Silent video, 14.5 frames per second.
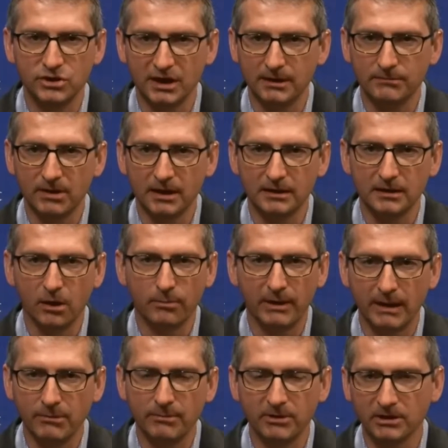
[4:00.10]
regime that
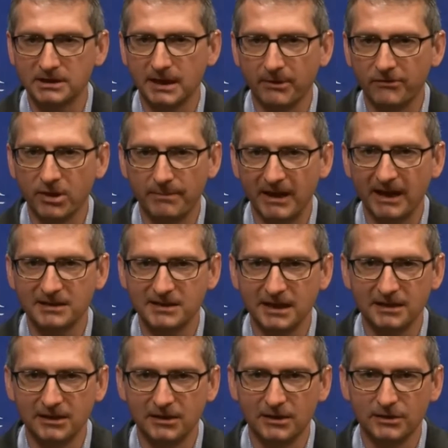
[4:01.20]
Obama built up over the past
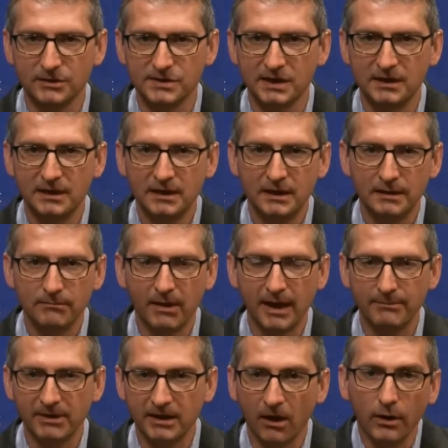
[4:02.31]
eight years
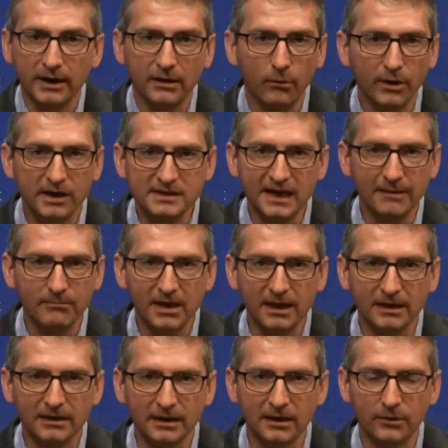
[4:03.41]
might be going. And what does that
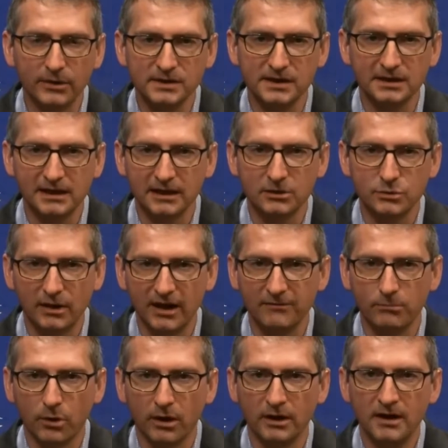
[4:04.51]
mean? You know, is it going to
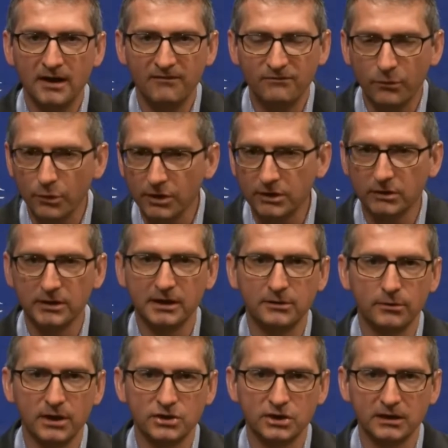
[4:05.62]
drive more vertical
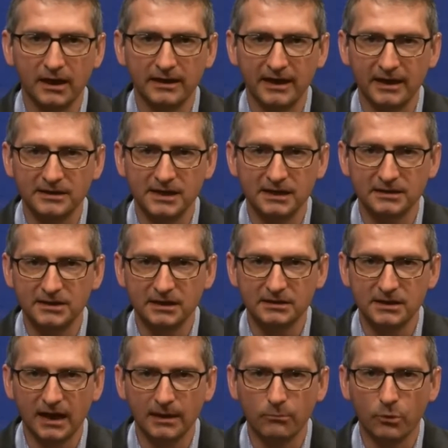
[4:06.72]
integration like AT&T
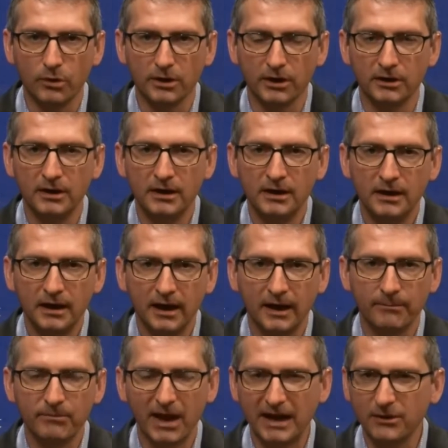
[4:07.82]
and Time Warner?
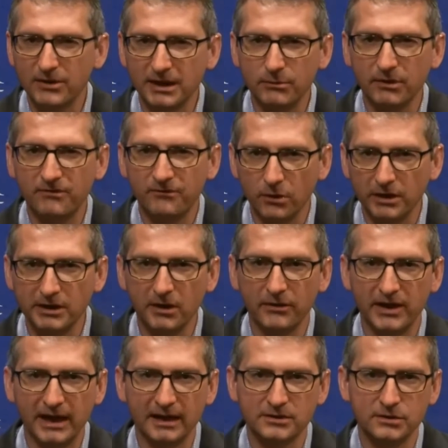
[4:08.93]
Um, I don't think we fully
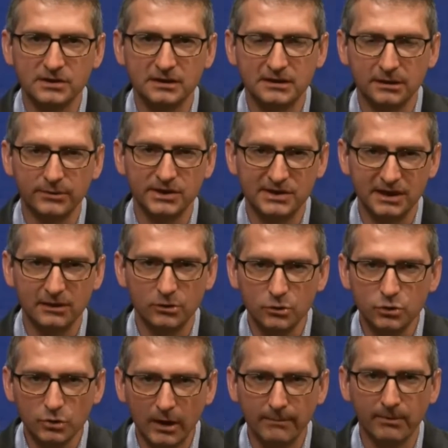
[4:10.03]
know the answers until we see
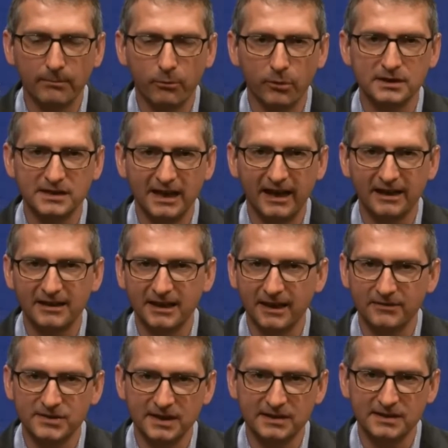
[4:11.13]
who Trump appoints to head
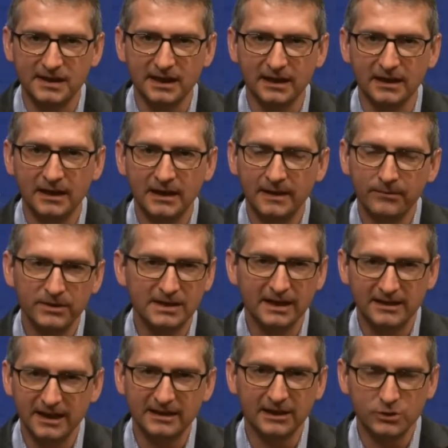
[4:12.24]
the FCC. Because
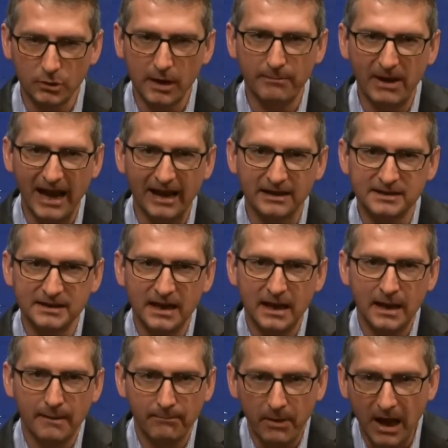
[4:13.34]
I think that Trump has
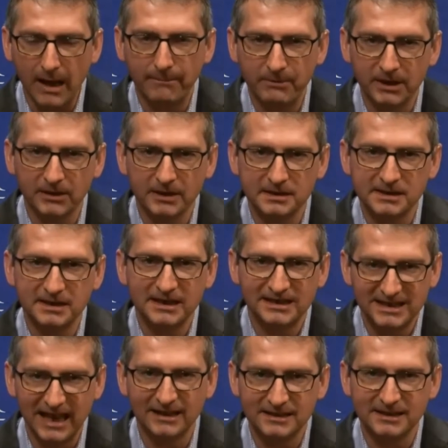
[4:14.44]
populist
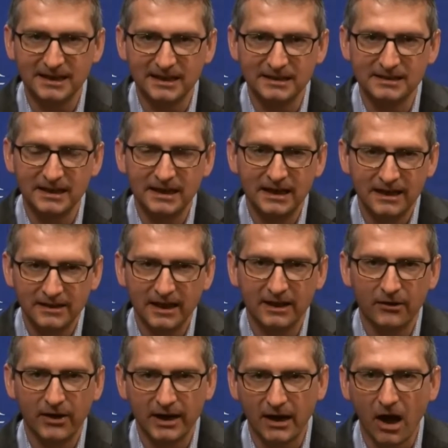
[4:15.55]
tendencies
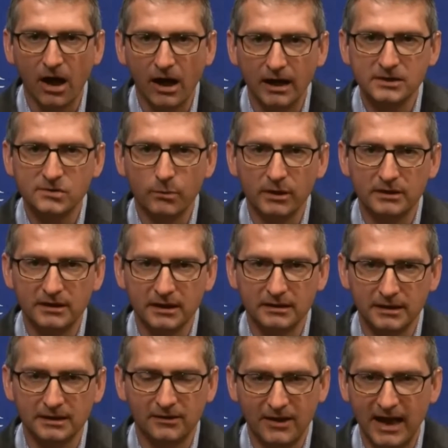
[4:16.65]
that are at odds with the,
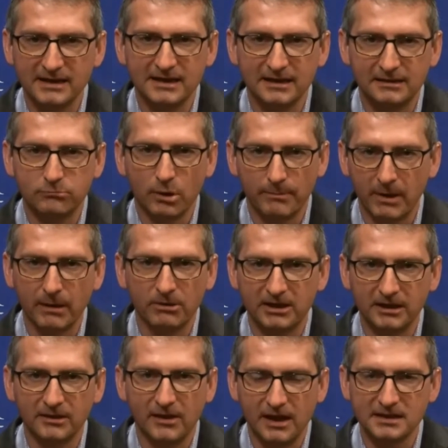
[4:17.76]
the classic
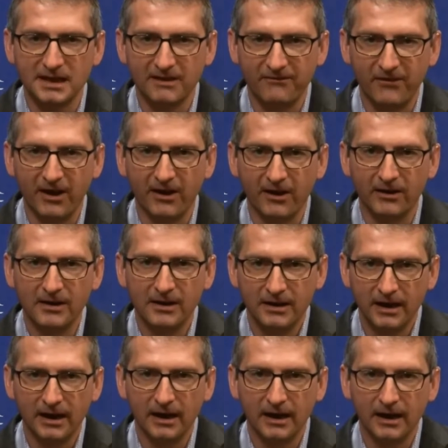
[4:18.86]
Republican laissez-faire
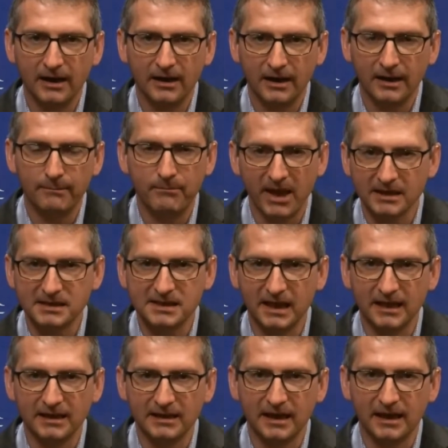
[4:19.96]
uh, mm-hmm. uh, base
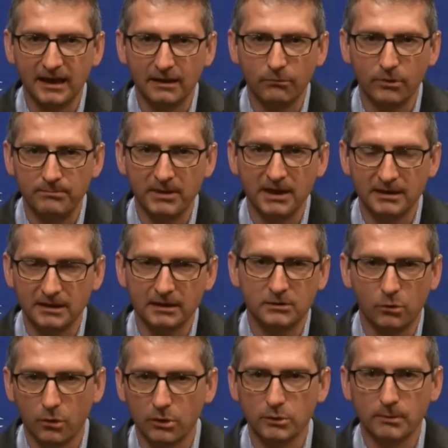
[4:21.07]
that uh, would be the
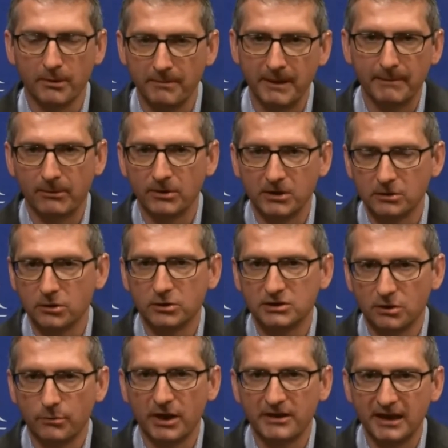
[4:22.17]
core group of people that you
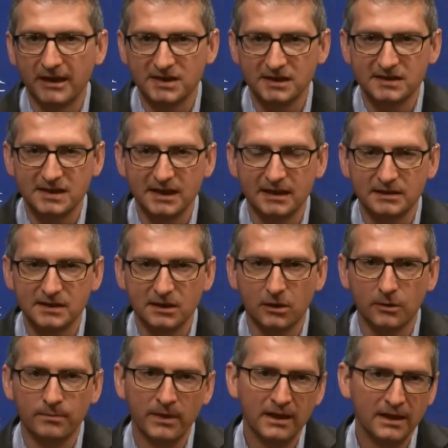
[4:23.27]
look to run the FCC.
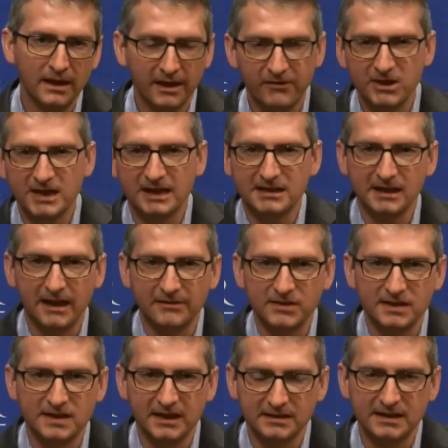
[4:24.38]
So if he takes an
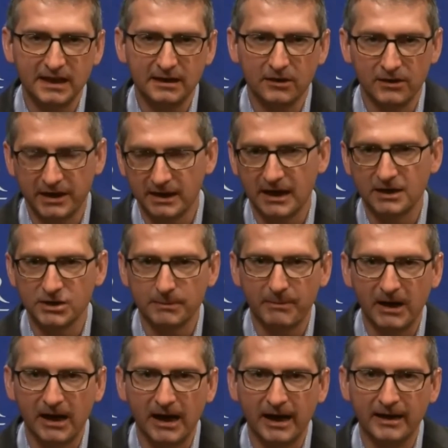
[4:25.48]
FCC insider like an
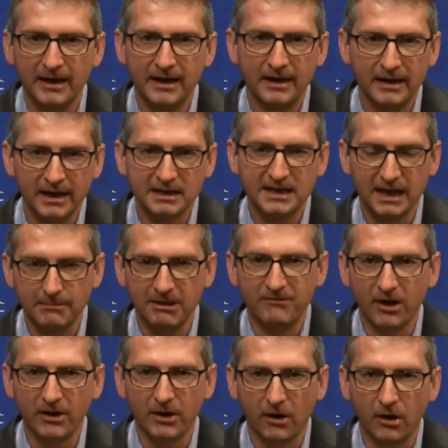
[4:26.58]
Ajit Pai, it's going to be
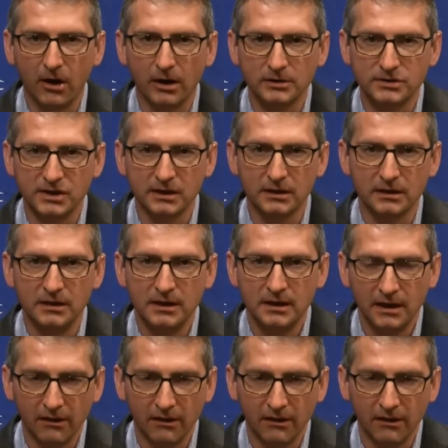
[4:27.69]
very hard to